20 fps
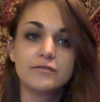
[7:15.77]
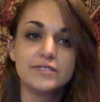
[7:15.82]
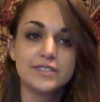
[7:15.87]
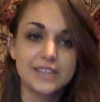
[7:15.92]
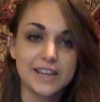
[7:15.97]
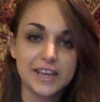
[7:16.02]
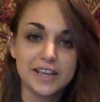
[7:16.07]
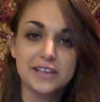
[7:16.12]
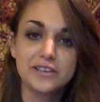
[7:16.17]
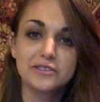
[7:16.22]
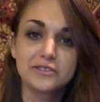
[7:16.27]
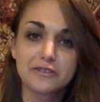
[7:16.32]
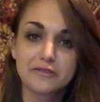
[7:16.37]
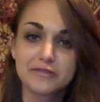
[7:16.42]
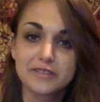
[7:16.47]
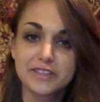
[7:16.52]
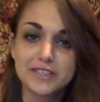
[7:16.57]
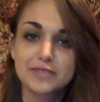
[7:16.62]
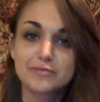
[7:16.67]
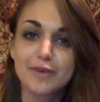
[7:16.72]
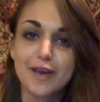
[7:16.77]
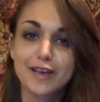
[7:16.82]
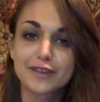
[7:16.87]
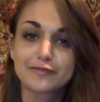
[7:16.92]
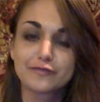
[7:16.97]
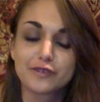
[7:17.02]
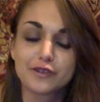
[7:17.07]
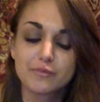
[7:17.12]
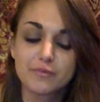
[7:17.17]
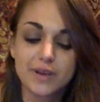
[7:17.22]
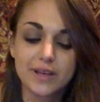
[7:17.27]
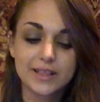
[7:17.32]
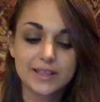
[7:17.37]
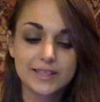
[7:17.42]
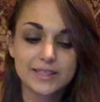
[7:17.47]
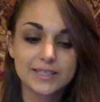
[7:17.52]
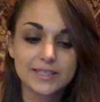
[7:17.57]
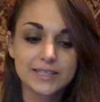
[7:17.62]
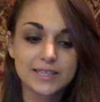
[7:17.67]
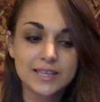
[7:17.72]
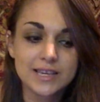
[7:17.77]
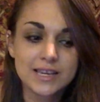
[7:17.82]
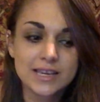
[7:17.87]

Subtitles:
days over these past 4 months